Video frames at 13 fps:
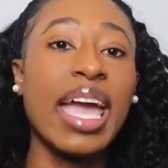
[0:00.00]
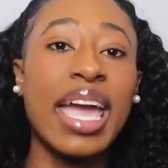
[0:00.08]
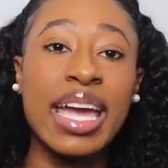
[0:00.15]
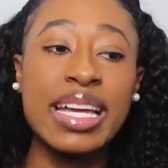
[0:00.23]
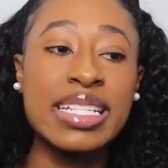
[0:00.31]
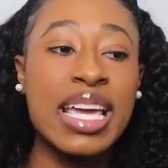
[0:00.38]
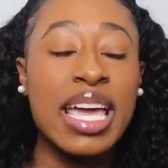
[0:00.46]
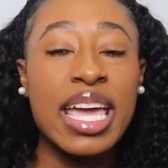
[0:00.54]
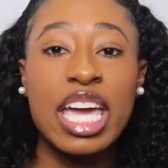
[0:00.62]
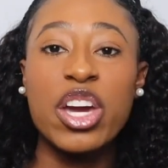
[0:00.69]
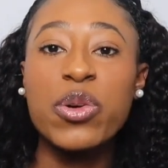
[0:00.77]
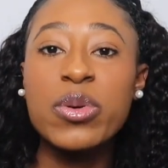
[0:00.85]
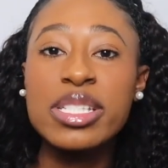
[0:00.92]
and
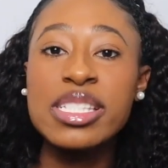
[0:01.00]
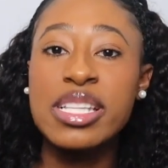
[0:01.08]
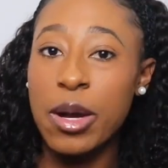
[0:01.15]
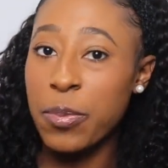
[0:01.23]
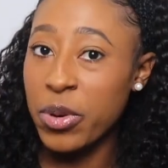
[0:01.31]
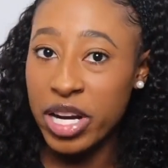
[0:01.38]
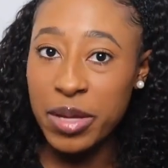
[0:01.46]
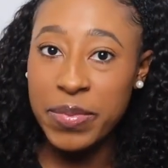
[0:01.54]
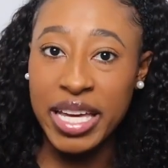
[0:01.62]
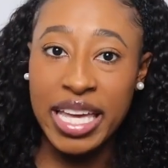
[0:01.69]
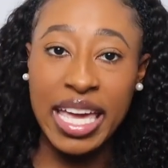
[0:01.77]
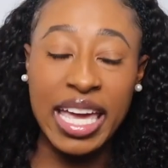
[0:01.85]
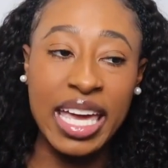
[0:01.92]
it was a pretty
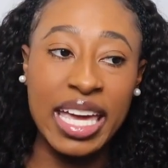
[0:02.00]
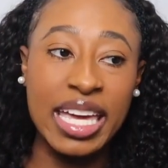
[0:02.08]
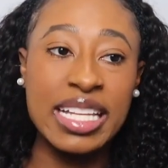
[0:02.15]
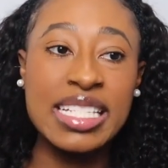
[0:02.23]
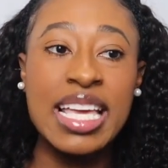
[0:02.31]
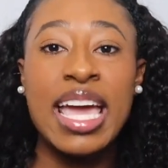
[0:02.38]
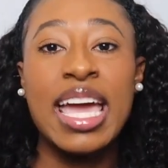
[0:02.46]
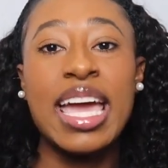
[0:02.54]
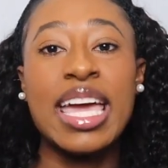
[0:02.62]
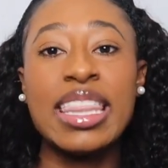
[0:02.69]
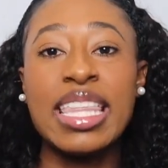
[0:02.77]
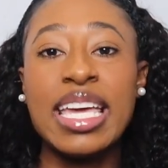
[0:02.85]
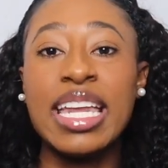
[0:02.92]
big hit
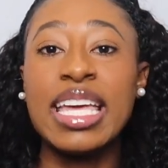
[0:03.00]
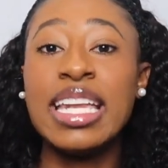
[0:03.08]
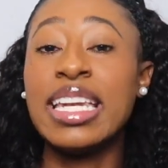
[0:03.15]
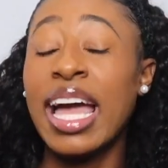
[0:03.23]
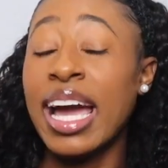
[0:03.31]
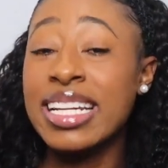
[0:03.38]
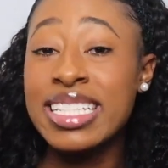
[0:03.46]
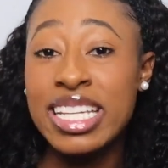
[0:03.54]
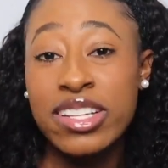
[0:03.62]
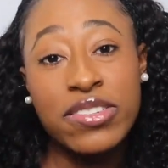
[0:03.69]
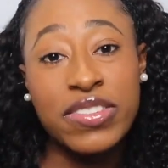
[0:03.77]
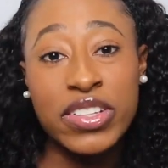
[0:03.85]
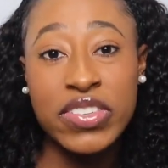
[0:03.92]
and then in
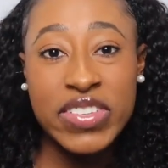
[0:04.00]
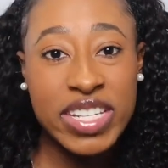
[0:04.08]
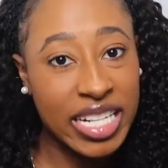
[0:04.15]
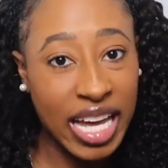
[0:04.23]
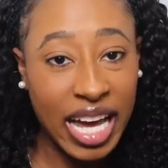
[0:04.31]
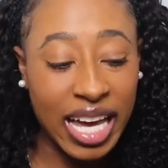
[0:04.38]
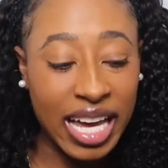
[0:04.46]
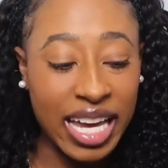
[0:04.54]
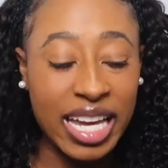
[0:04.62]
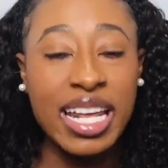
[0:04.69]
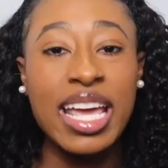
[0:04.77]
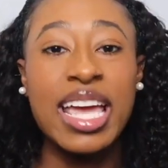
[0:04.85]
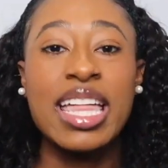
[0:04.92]

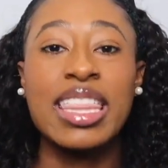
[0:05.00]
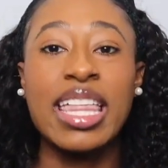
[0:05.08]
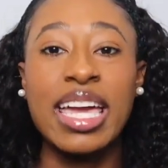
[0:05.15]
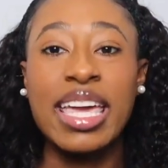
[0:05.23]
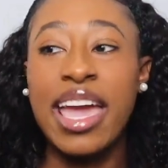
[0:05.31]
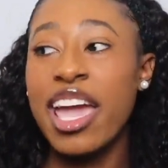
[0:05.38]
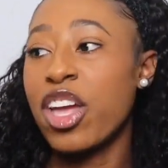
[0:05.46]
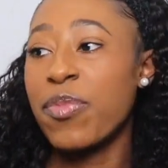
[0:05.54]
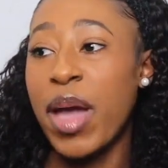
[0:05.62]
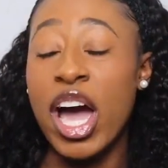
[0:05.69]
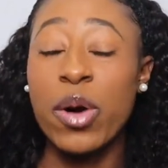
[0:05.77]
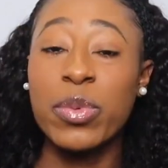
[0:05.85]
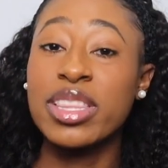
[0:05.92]
1959 they came
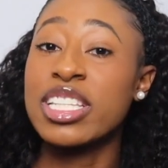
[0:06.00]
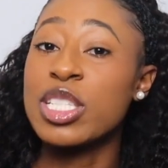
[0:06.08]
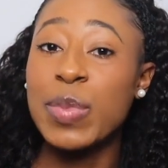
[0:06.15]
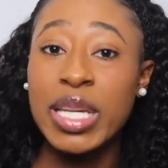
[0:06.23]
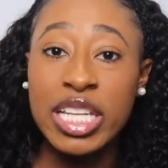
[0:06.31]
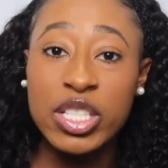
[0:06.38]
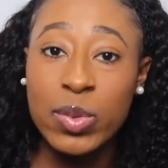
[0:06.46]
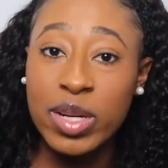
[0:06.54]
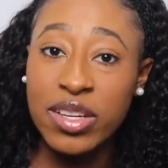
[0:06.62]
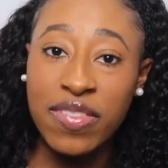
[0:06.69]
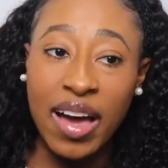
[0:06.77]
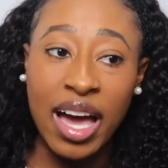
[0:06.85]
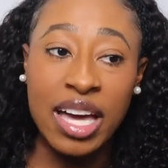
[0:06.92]
out with the Speedy
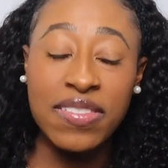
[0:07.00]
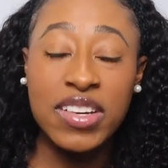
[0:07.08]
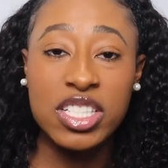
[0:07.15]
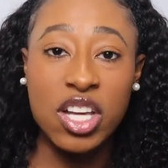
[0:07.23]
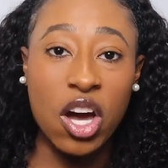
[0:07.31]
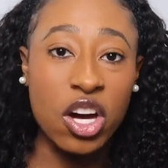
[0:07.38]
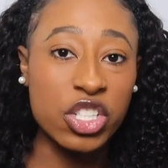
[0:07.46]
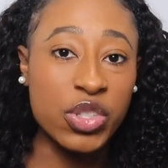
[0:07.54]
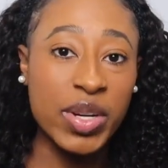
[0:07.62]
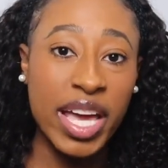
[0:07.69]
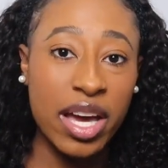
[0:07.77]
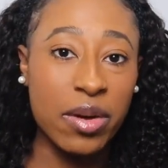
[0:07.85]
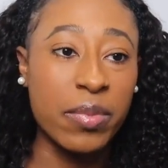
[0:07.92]
25 because
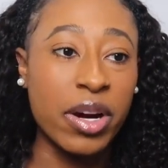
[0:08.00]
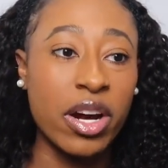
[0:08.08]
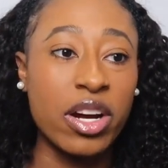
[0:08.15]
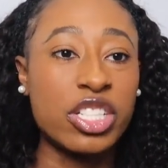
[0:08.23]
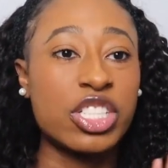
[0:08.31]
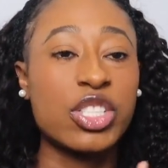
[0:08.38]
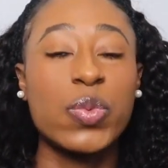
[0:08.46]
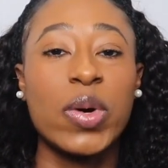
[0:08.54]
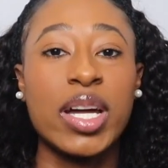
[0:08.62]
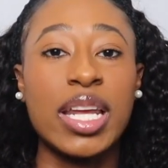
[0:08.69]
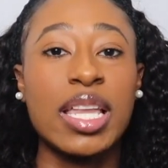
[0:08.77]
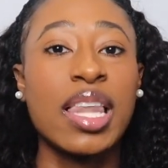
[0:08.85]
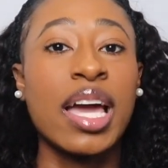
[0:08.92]
Audrey Hepburn just
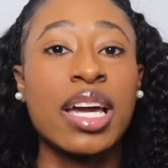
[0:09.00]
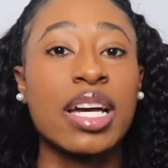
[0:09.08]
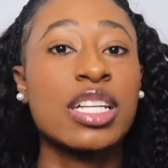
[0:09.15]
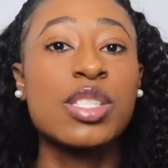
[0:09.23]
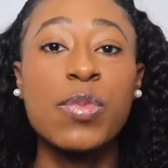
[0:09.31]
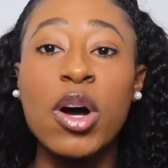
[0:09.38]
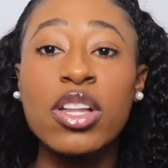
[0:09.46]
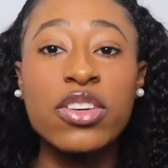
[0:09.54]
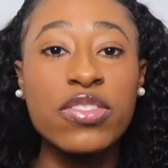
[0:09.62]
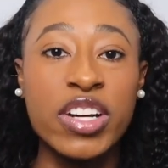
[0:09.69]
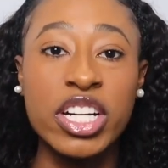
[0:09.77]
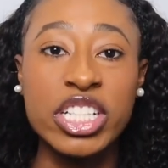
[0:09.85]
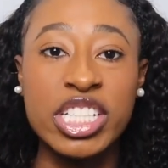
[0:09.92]
wanted like a smaller
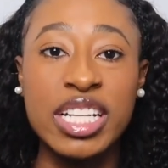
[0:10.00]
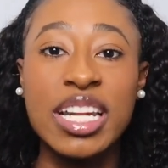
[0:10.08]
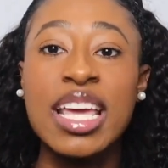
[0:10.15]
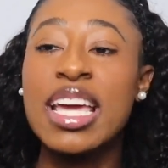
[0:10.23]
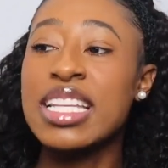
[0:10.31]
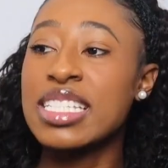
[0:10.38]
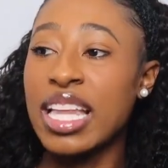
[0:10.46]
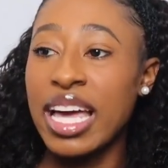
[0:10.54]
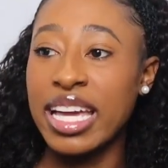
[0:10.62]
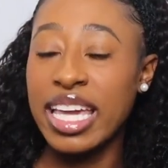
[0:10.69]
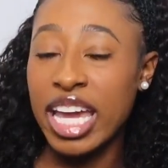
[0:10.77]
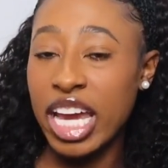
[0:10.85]
version to like